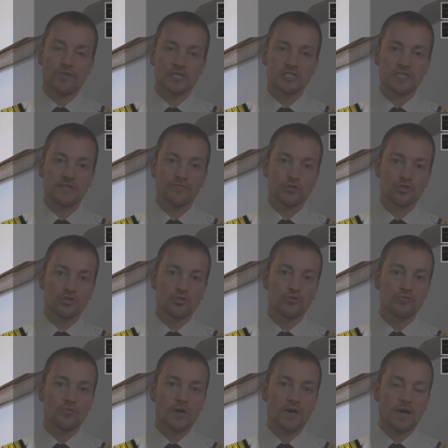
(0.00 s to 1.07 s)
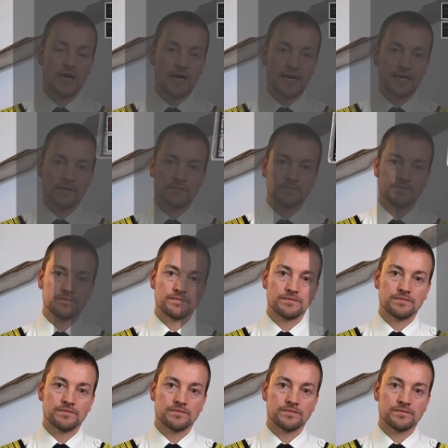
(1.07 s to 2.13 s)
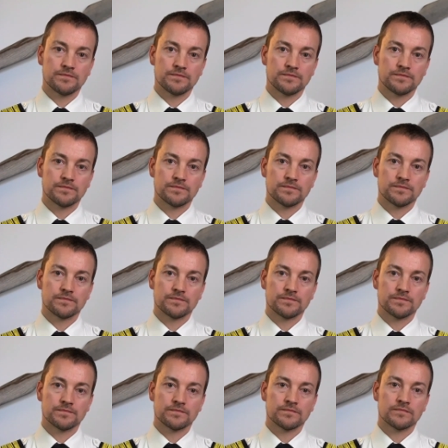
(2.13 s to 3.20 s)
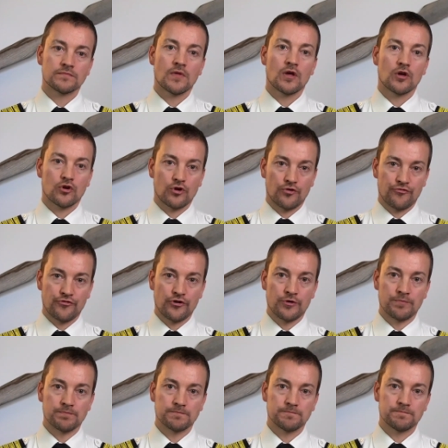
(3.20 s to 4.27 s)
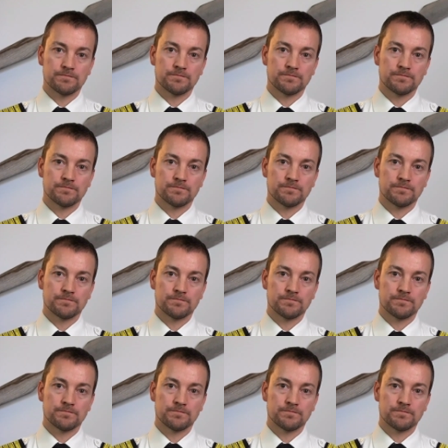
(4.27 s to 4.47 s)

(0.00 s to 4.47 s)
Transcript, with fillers: Thrust lever two, idle. Confirm thrust lever two. Confirm.